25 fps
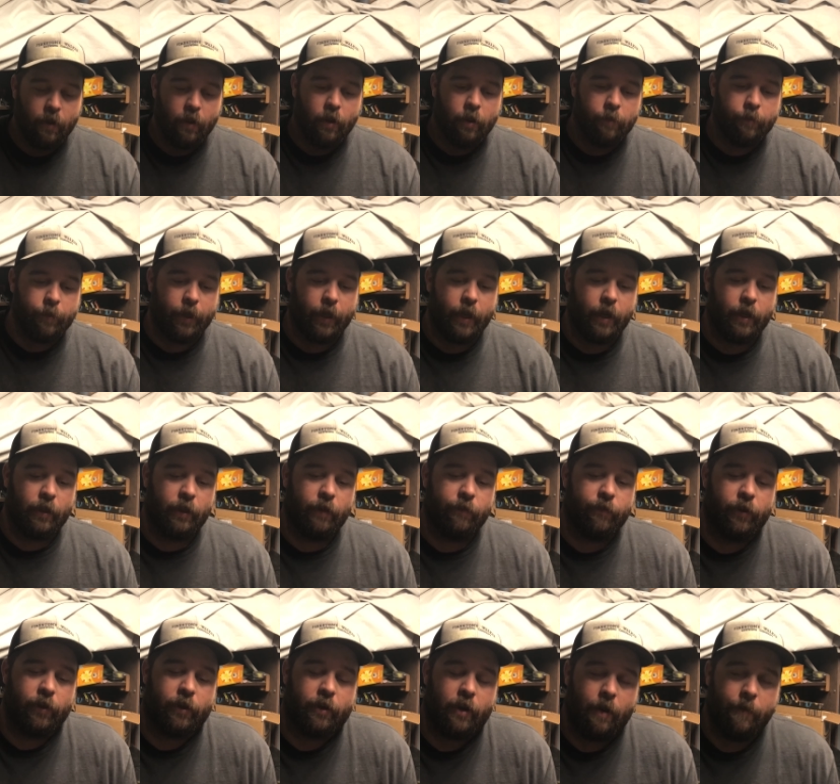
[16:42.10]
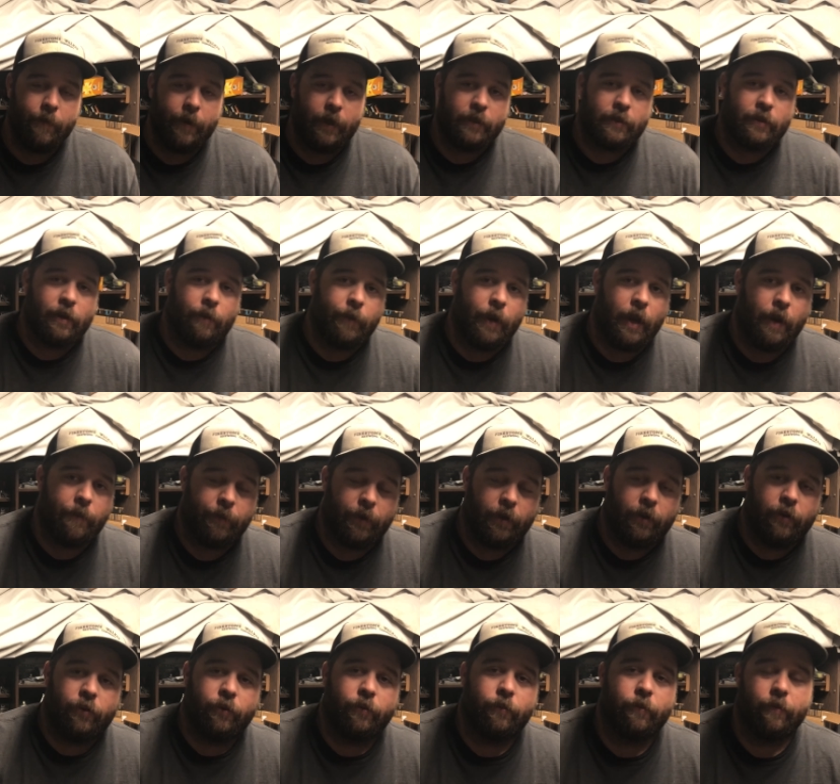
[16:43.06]
But yeah, leave in the comments. I'm happy
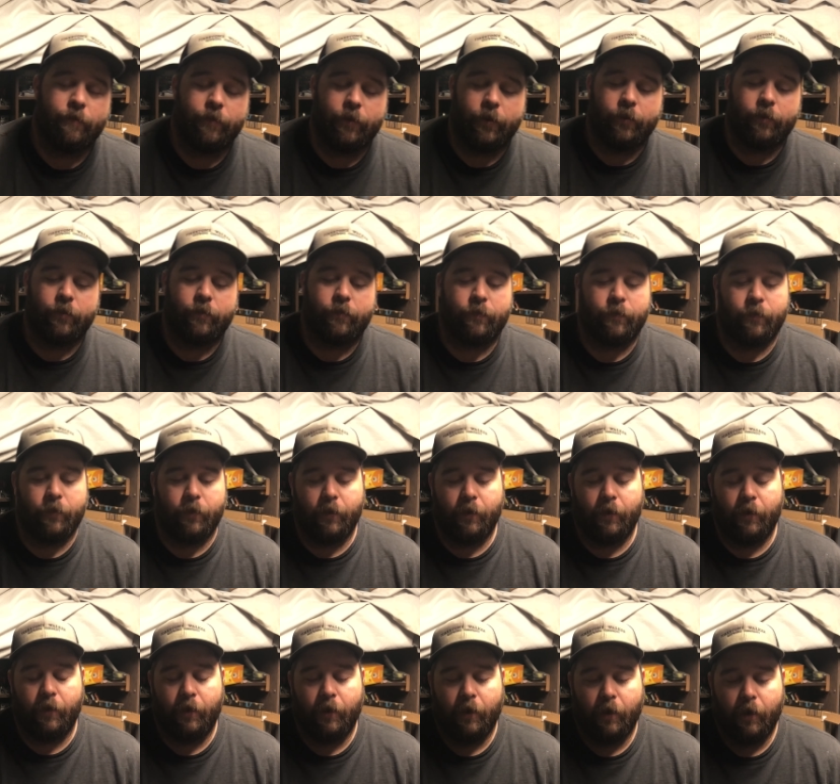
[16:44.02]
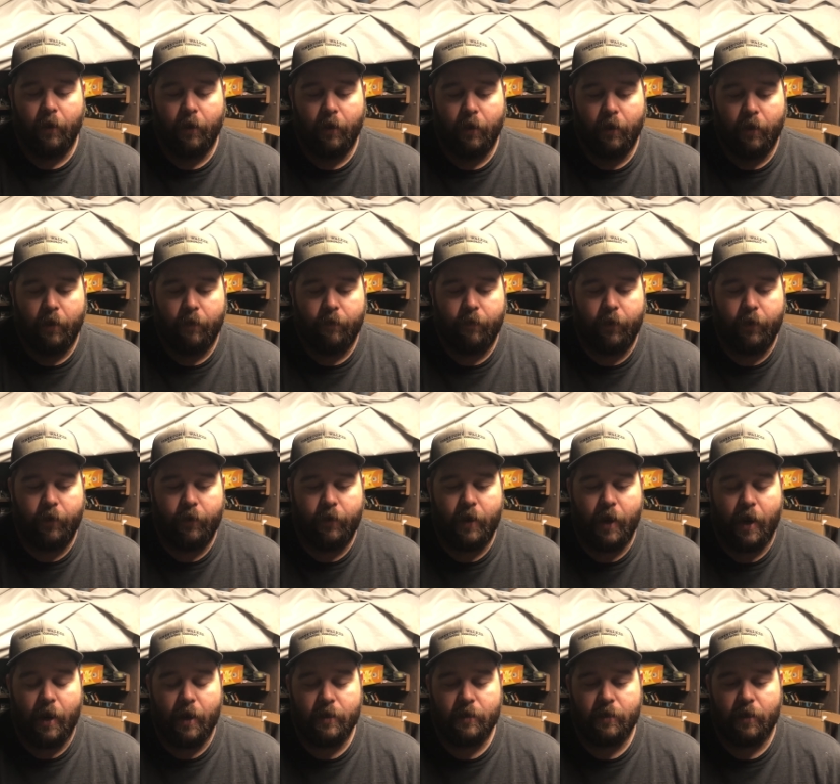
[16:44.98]
to do reviews for you
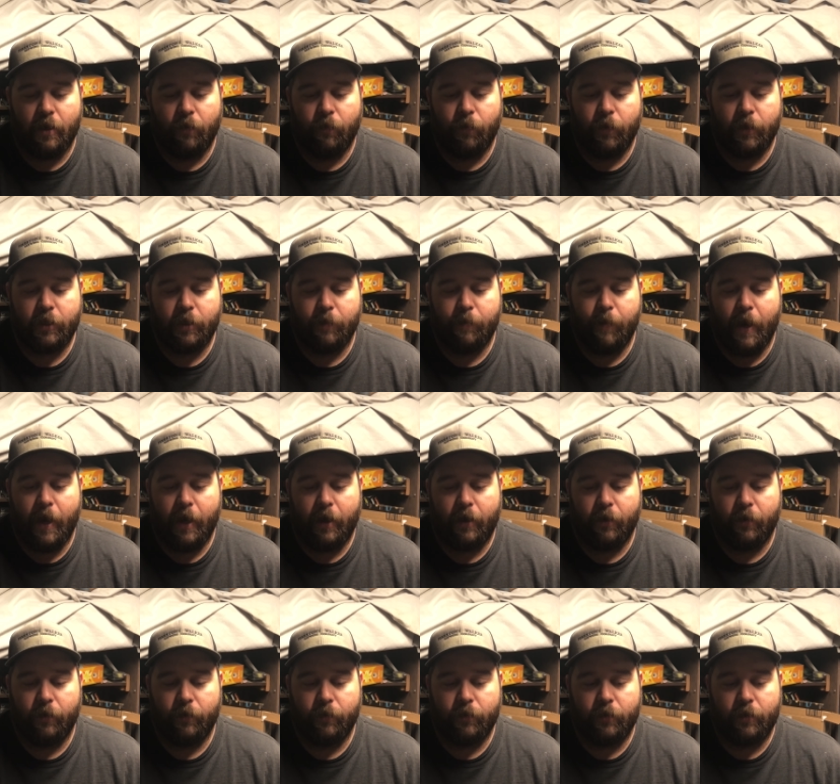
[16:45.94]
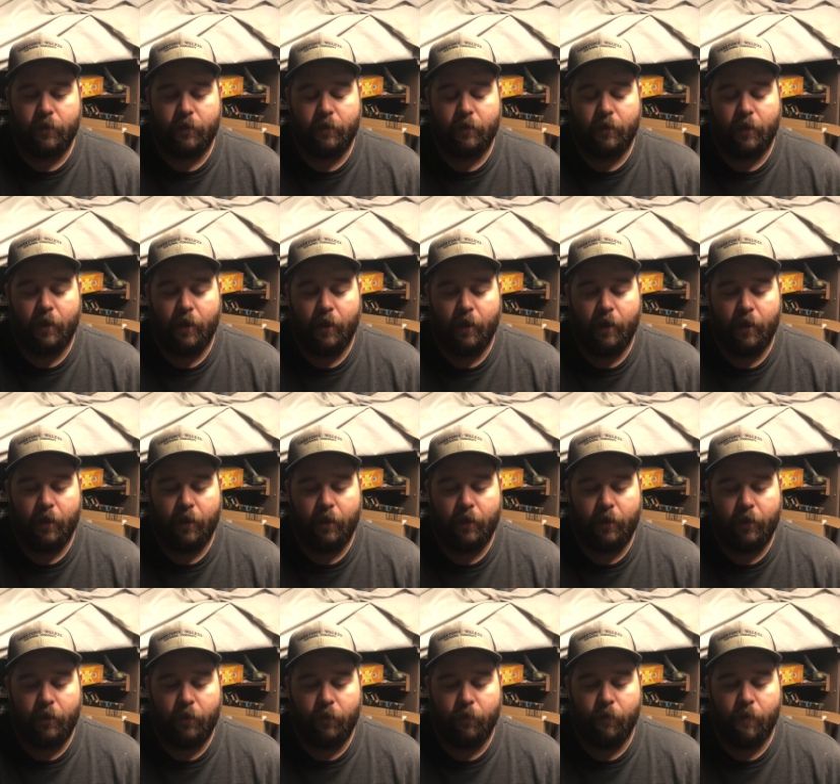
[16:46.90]
guys on what tobaccos
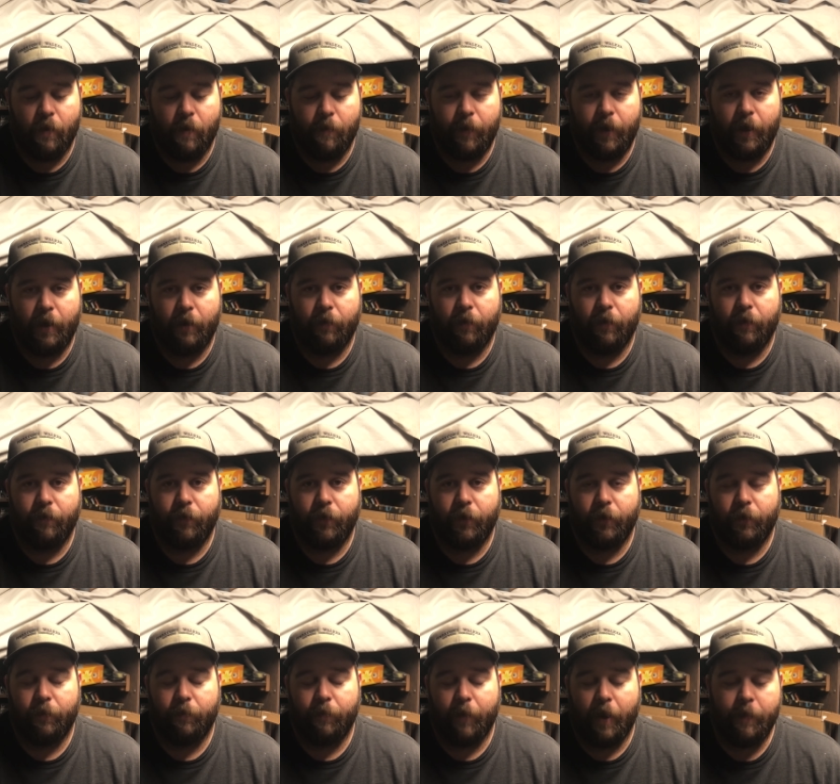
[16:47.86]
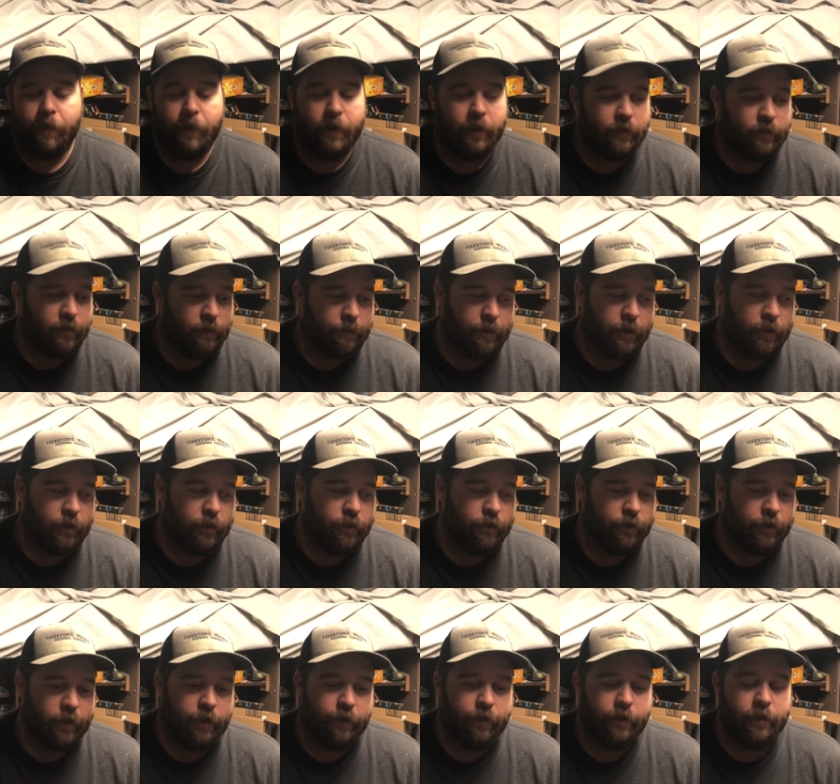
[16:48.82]
you want me to review. Maybe it's something you're
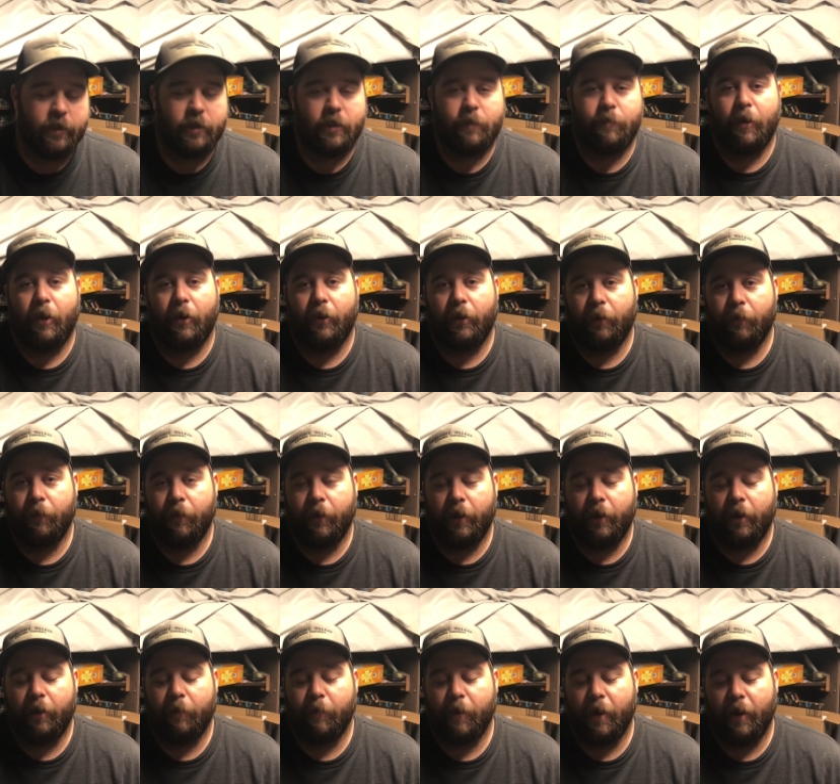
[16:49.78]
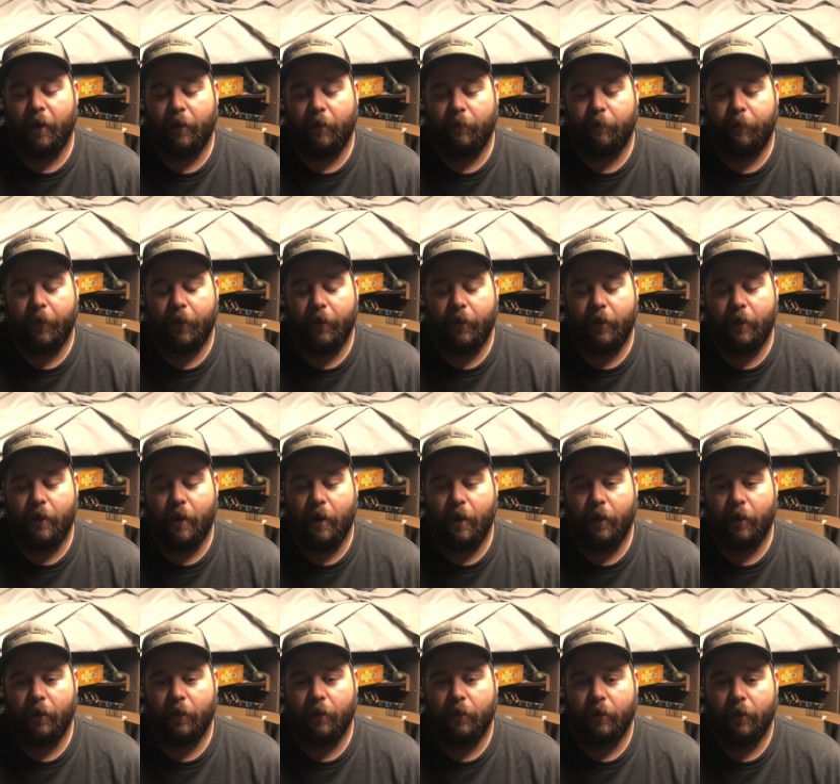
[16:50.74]
curious about. You want to hear my opinion on it.